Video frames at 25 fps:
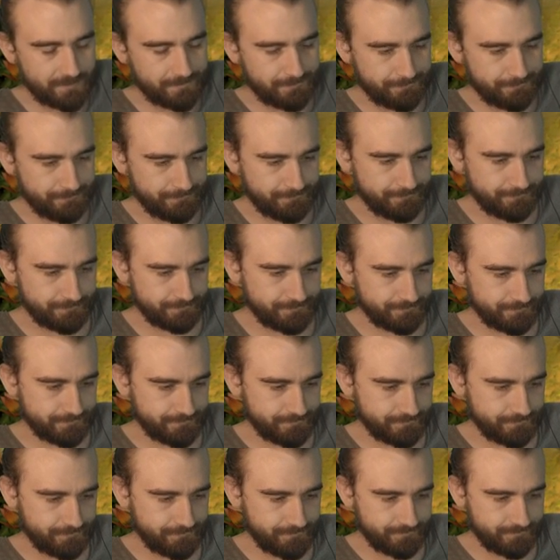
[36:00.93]
Hmm.
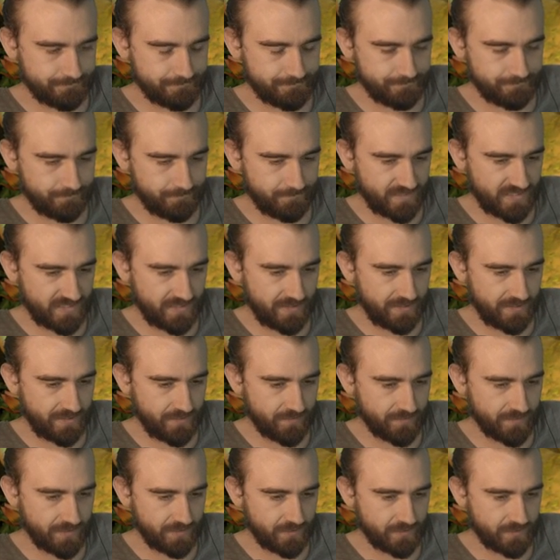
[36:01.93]

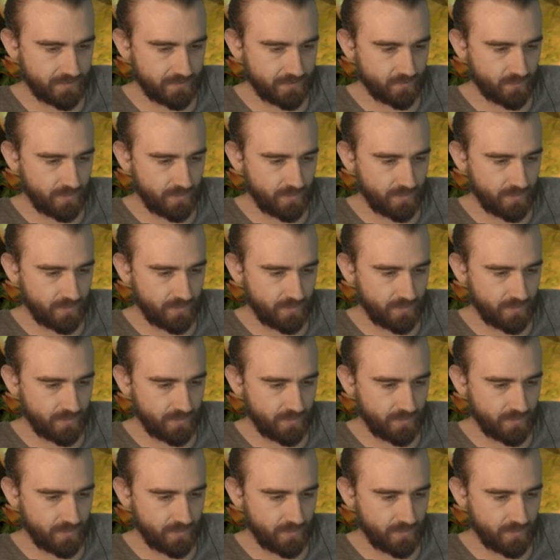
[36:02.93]
Here then.